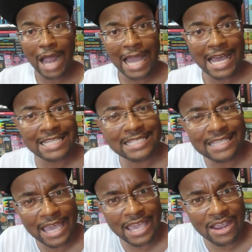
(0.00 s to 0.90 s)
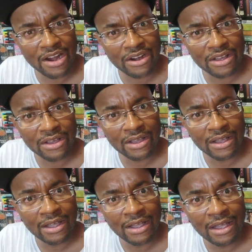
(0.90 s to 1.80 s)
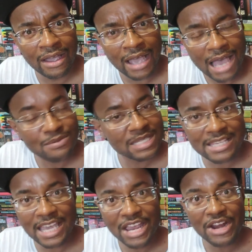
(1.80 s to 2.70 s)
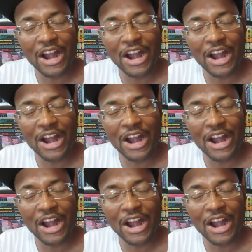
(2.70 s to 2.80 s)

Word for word: I got scared. I was scared.